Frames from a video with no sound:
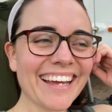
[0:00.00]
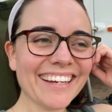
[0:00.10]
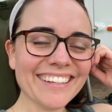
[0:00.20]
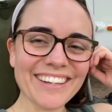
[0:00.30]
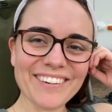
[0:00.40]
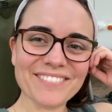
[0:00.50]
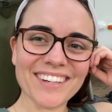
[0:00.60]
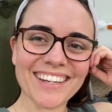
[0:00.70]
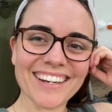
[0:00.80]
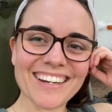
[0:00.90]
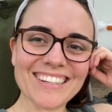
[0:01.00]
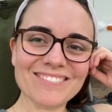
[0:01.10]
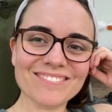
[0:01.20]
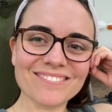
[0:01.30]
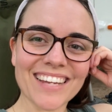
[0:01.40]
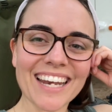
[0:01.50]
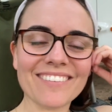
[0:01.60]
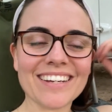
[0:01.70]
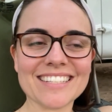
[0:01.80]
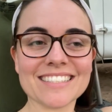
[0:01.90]
No, but
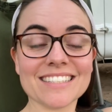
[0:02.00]
anyways,